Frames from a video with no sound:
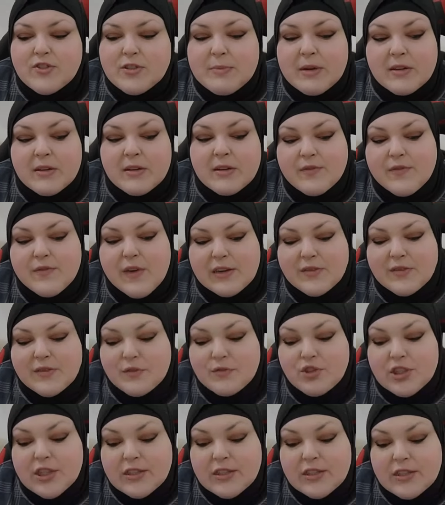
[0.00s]
There's American
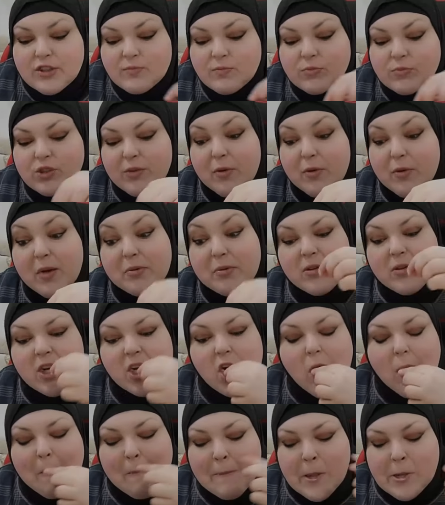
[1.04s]
fast food chains, which are
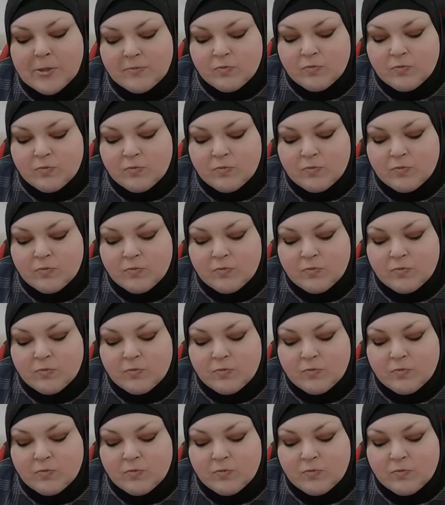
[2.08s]
popular here.